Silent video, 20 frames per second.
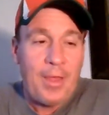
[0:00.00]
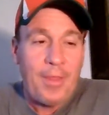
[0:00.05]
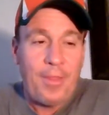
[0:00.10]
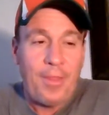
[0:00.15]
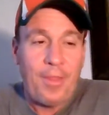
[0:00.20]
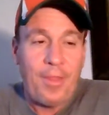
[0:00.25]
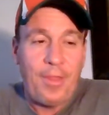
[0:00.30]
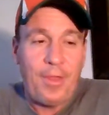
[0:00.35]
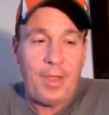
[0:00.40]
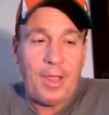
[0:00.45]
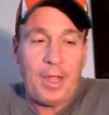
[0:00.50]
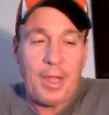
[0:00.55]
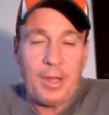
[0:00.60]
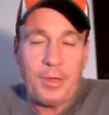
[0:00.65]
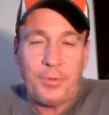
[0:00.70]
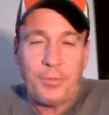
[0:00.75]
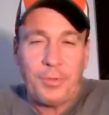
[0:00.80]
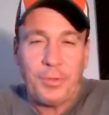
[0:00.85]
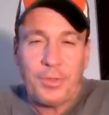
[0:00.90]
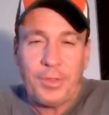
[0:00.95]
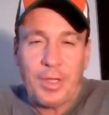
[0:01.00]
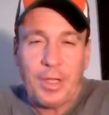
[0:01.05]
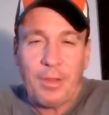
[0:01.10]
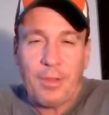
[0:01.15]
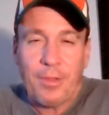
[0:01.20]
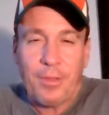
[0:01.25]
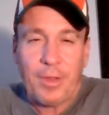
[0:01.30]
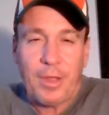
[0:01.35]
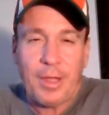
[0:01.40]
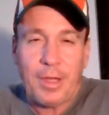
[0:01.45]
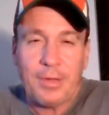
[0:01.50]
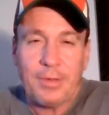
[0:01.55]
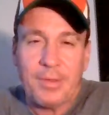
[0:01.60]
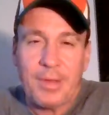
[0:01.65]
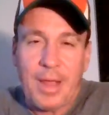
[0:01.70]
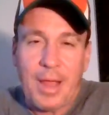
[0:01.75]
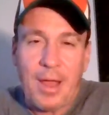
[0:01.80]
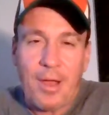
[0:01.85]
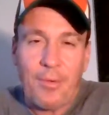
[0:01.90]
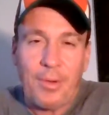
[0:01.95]
The interesting thing is
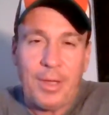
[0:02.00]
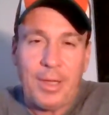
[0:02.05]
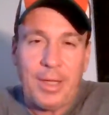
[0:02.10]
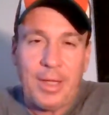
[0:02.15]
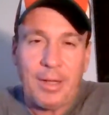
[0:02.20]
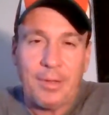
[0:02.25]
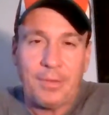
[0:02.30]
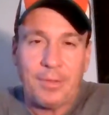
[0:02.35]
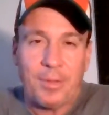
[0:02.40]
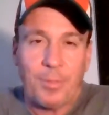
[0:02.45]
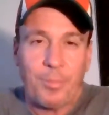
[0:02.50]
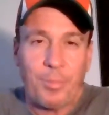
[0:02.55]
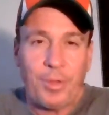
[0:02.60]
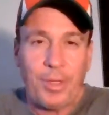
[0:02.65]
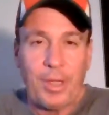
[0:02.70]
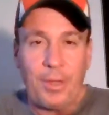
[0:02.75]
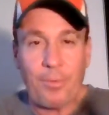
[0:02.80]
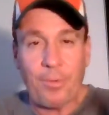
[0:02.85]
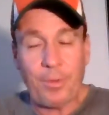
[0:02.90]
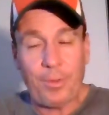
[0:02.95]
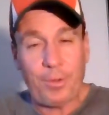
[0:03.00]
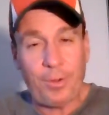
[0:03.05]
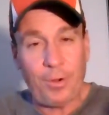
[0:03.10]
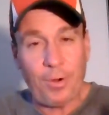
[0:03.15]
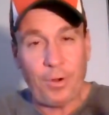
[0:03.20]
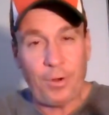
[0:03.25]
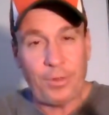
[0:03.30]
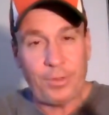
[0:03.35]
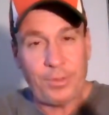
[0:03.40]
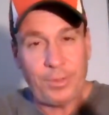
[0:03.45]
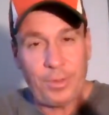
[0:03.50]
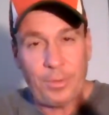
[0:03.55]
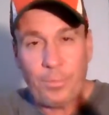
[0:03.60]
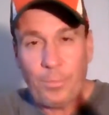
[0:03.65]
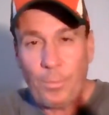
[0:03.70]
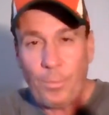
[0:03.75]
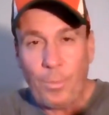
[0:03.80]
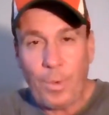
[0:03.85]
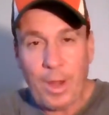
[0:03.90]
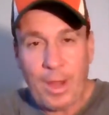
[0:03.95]
now he gets to play with
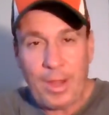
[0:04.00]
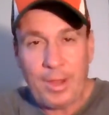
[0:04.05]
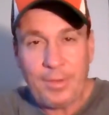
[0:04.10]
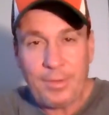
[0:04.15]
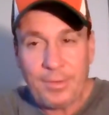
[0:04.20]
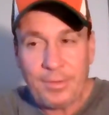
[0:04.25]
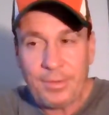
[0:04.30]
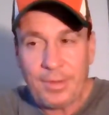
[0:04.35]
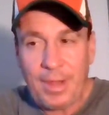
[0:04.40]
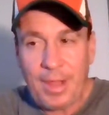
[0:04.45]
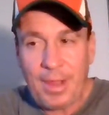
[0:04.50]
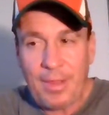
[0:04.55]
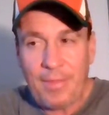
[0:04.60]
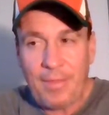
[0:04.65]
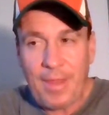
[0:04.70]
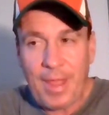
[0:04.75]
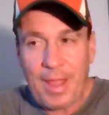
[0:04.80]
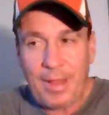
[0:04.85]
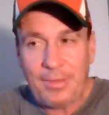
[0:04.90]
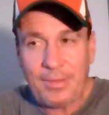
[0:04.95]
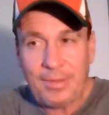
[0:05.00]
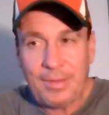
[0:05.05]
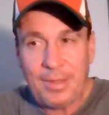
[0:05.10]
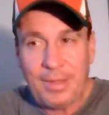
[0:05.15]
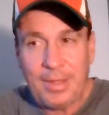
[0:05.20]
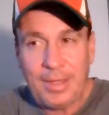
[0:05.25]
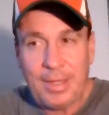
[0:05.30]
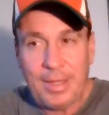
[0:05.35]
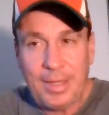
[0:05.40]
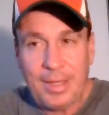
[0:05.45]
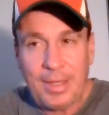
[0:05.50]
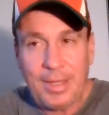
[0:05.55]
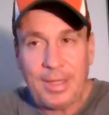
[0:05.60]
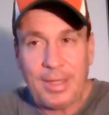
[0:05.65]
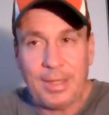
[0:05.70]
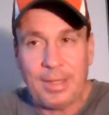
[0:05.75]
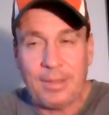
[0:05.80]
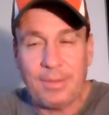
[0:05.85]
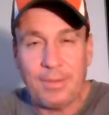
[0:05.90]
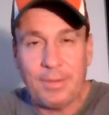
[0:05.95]
Carson Wentz, and that's
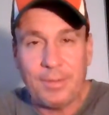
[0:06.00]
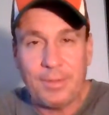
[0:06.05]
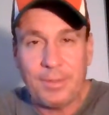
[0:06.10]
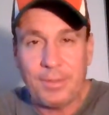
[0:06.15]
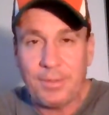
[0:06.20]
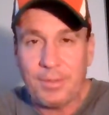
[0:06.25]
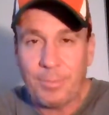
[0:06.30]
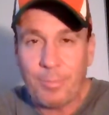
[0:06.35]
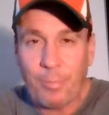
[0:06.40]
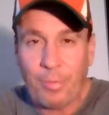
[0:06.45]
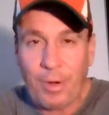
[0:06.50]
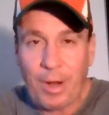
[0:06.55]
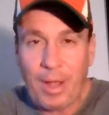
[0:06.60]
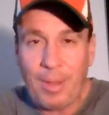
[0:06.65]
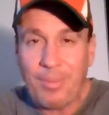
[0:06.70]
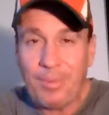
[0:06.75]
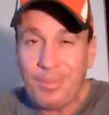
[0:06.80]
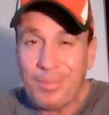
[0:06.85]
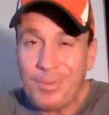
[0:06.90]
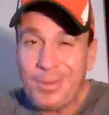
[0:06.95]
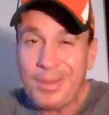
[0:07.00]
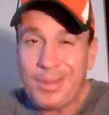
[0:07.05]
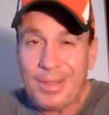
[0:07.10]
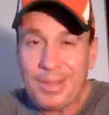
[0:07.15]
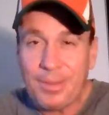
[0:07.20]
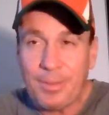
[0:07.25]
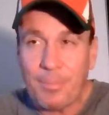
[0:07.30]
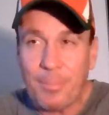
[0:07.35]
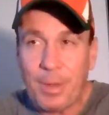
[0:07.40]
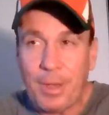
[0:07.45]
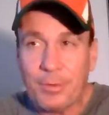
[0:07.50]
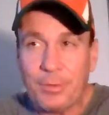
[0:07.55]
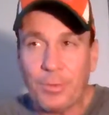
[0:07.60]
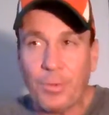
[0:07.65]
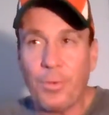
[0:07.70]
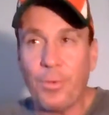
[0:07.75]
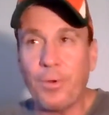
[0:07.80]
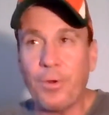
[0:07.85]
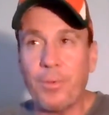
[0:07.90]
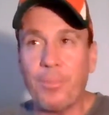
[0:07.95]
key. This is probably the best
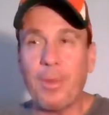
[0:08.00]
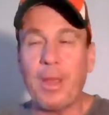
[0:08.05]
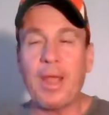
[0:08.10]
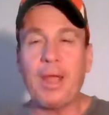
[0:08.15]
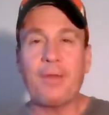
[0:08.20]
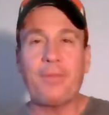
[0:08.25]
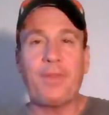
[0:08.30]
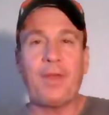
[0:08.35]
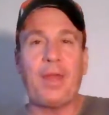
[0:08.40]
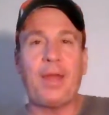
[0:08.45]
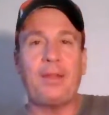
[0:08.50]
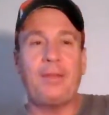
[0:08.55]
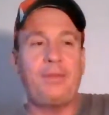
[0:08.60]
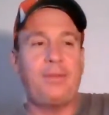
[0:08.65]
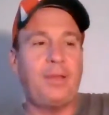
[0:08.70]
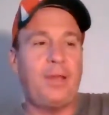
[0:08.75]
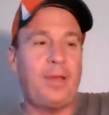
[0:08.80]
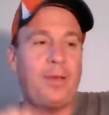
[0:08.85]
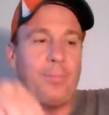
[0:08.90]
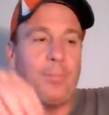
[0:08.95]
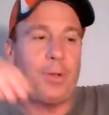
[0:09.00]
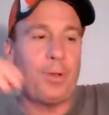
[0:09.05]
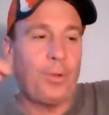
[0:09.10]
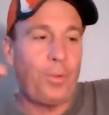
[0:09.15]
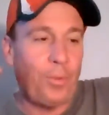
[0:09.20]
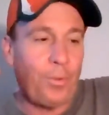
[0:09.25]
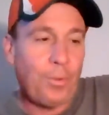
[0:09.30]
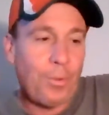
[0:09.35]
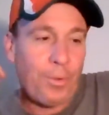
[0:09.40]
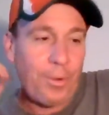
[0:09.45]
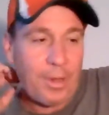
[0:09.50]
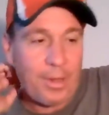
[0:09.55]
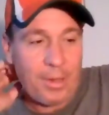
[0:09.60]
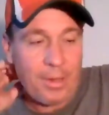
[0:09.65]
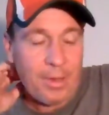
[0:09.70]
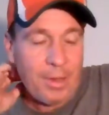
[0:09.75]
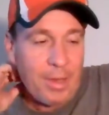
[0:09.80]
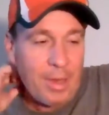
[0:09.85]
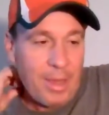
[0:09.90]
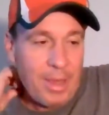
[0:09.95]
quarterback that
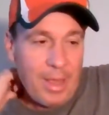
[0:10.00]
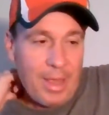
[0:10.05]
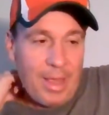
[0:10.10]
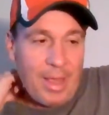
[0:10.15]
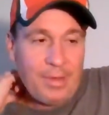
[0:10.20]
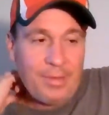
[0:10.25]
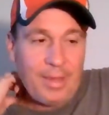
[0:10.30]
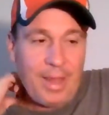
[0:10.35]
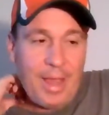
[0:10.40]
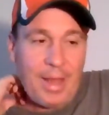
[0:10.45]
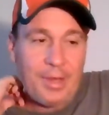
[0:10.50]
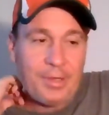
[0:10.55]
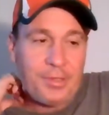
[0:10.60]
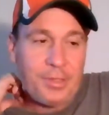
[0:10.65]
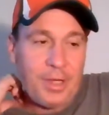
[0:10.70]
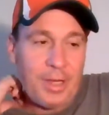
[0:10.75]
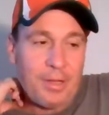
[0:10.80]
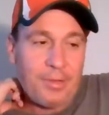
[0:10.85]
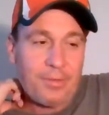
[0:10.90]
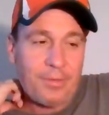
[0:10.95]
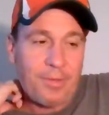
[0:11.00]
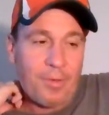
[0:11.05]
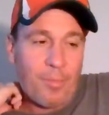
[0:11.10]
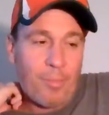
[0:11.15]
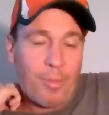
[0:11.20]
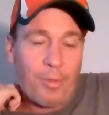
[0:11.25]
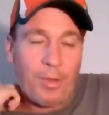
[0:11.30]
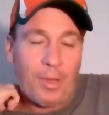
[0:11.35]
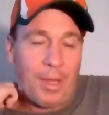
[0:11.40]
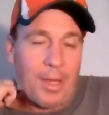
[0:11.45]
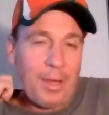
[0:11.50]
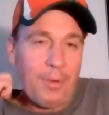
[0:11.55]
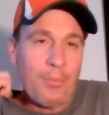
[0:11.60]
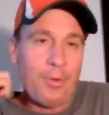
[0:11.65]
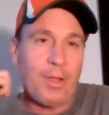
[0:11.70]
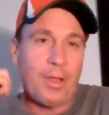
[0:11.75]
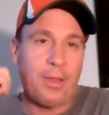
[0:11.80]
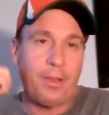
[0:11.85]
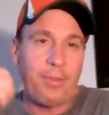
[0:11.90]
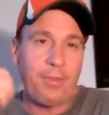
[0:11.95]
McLaurin has had a chance to play
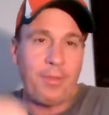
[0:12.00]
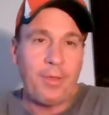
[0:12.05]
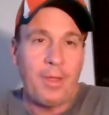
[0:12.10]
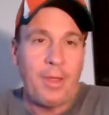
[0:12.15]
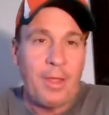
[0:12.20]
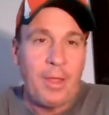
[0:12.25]
with